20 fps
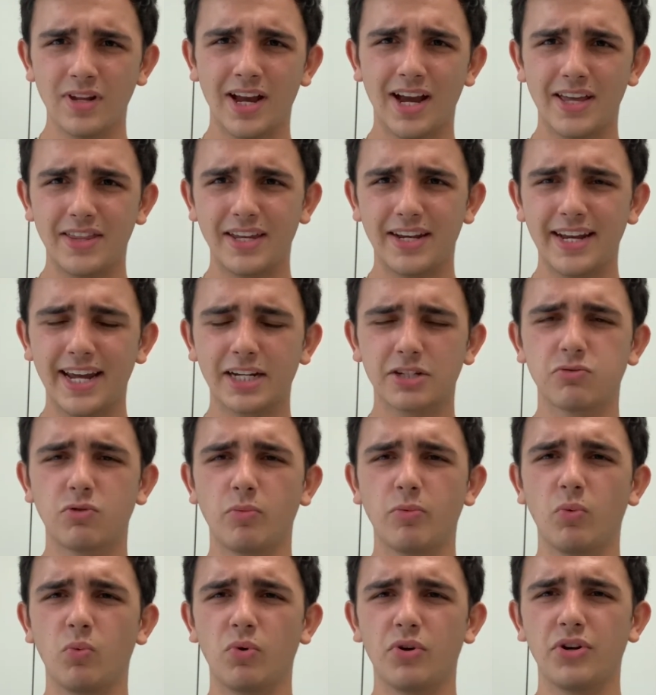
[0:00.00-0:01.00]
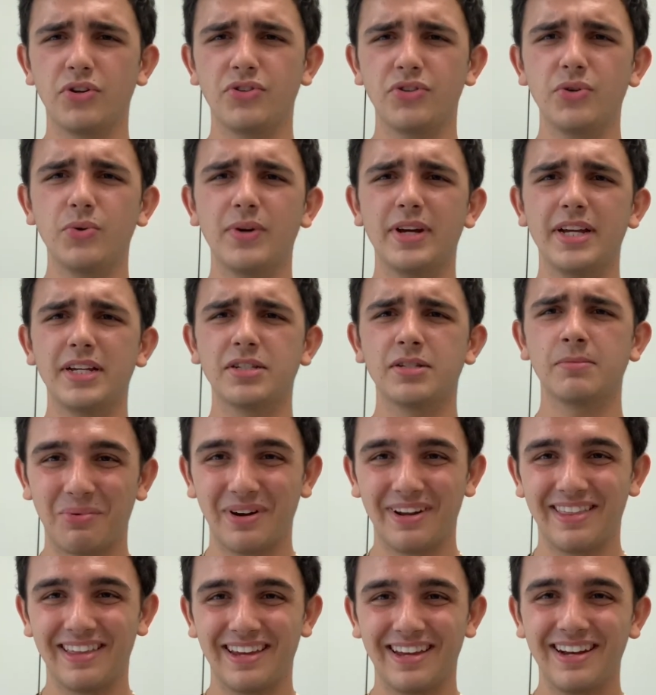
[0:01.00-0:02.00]
And then next what we want to do is
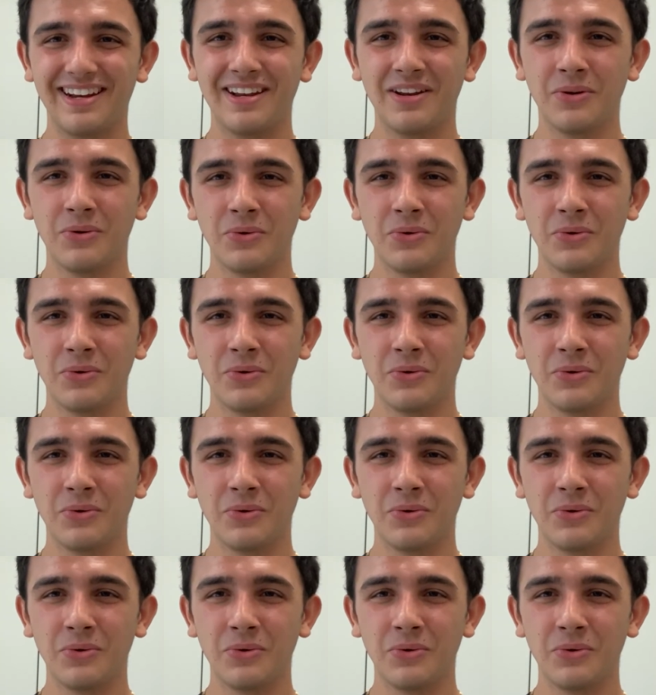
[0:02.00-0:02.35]
breathe in,